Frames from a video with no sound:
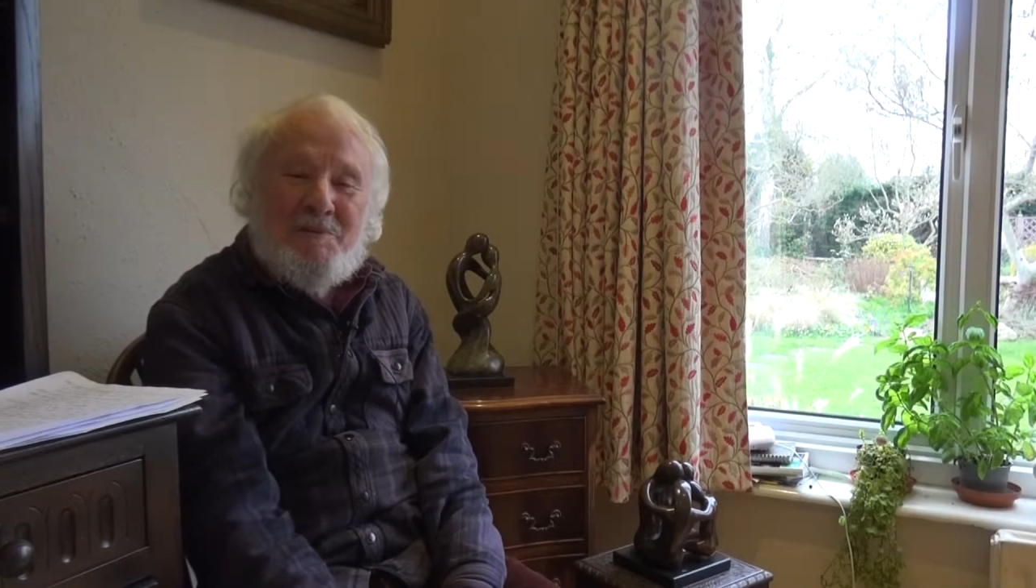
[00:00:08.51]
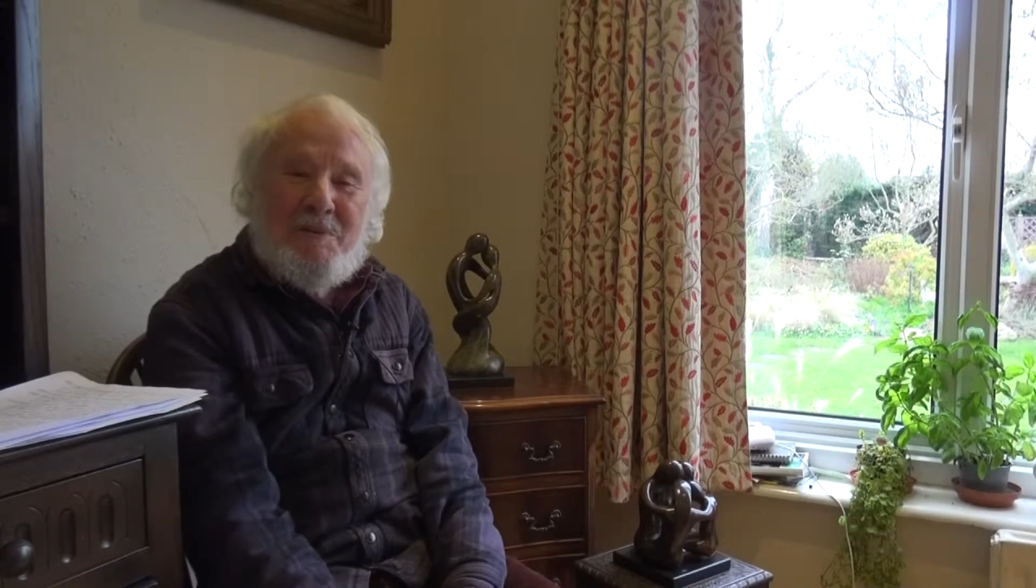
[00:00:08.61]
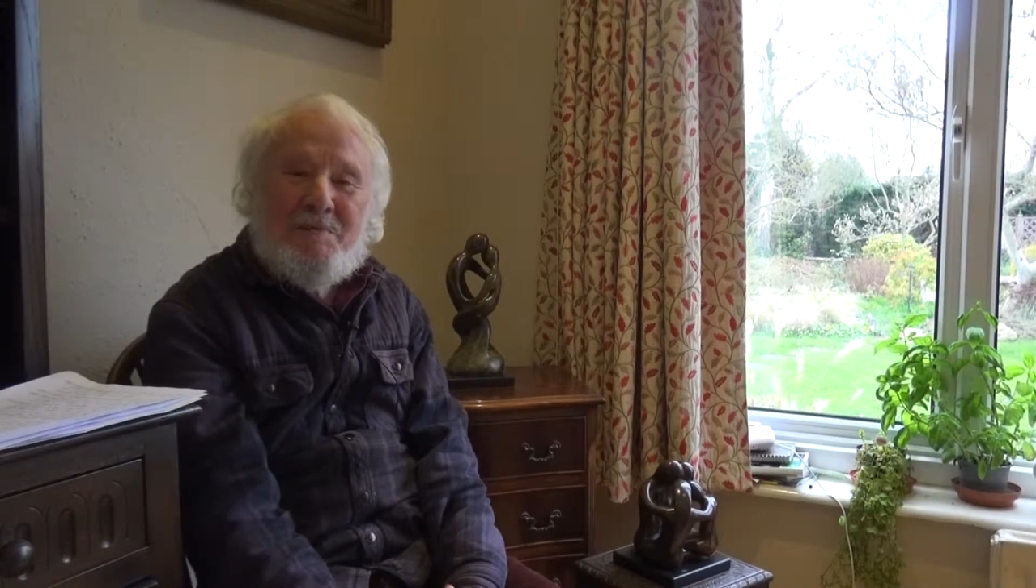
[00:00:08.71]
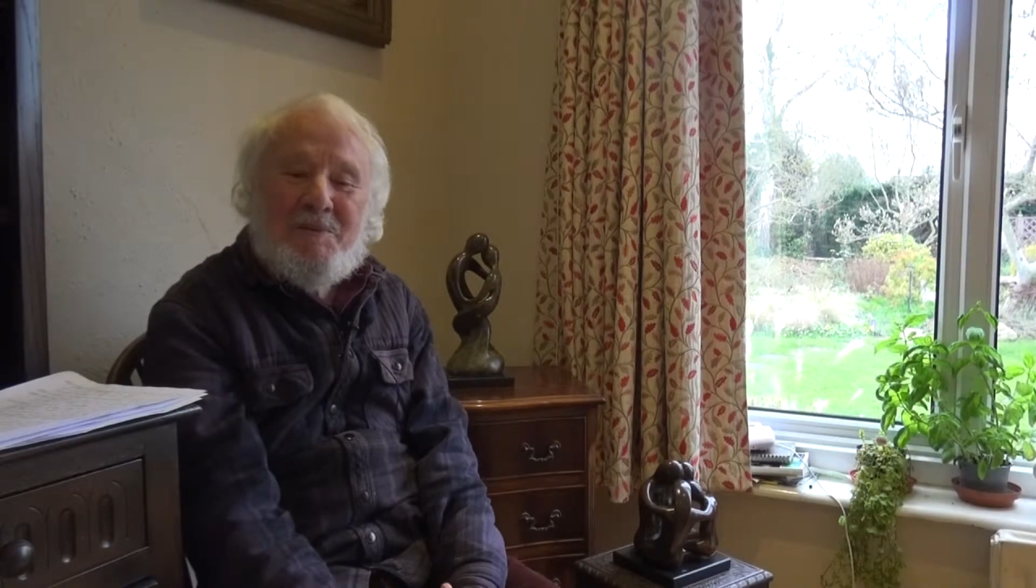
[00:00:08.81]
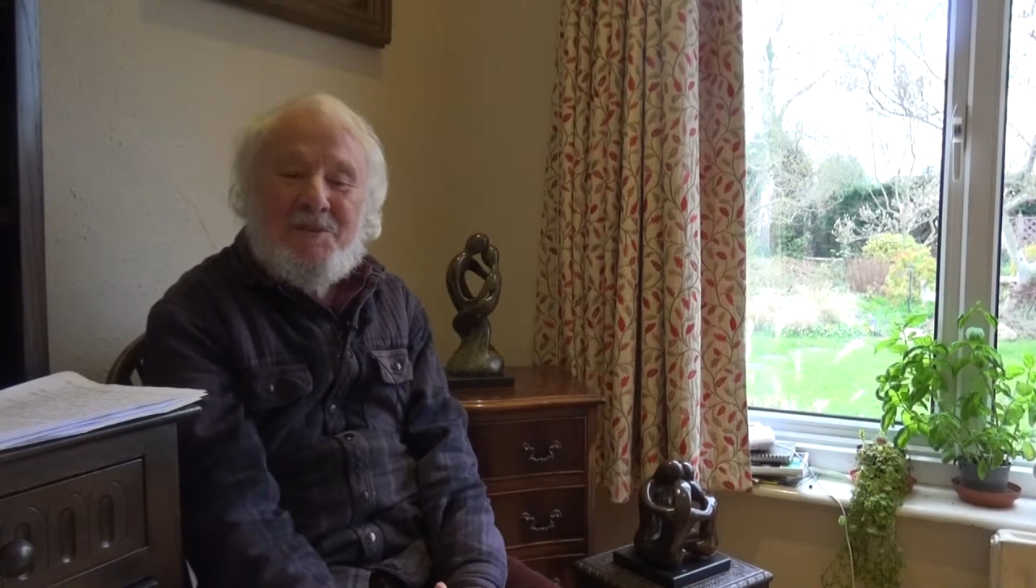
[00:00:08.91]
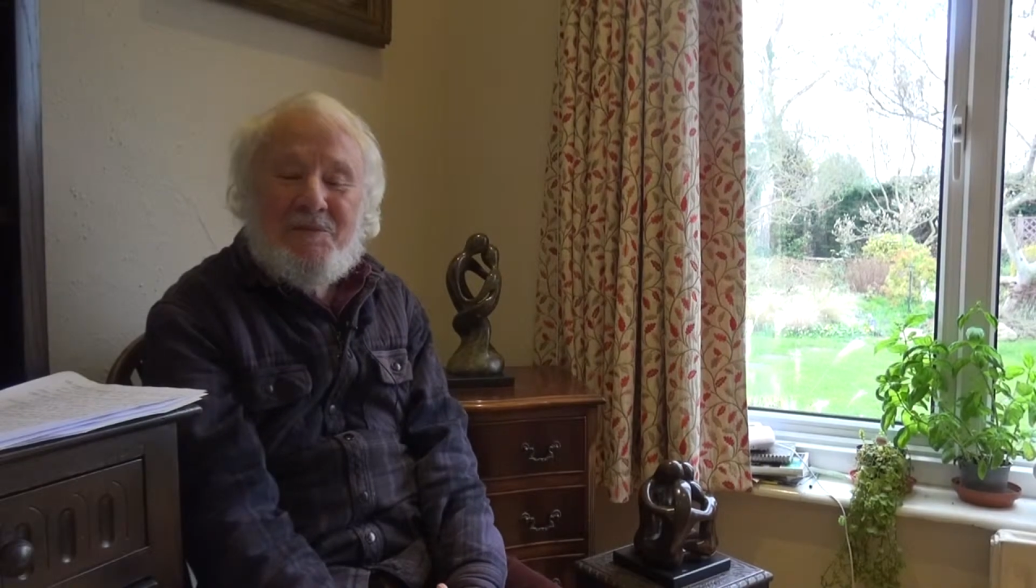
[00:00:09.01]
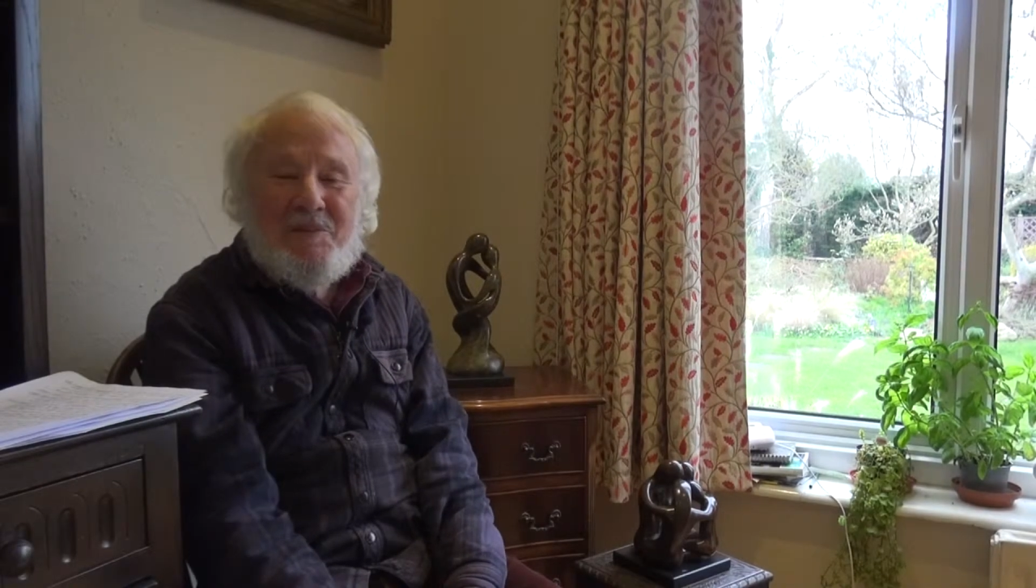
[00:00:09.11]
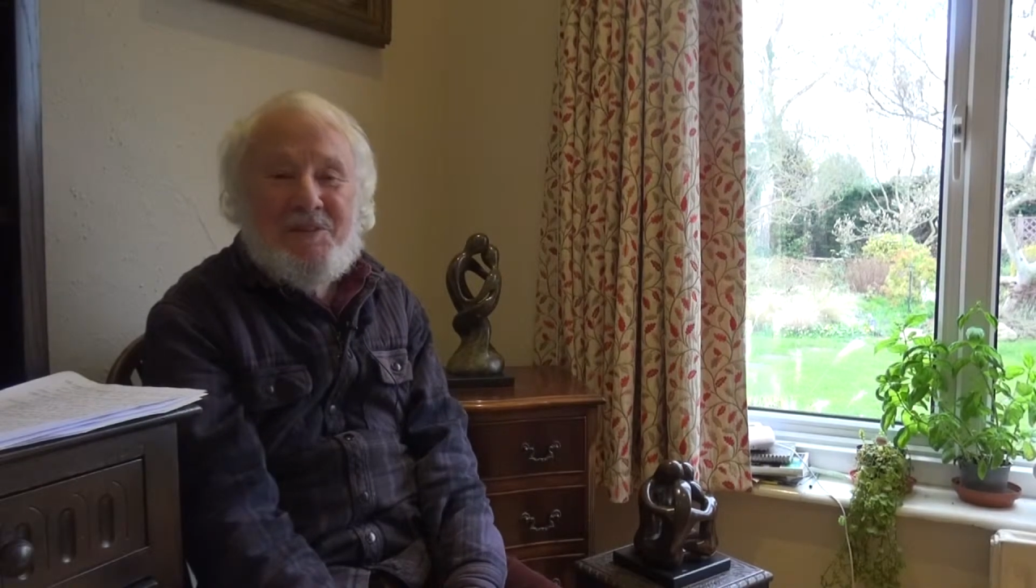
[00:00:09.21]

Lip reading: members of the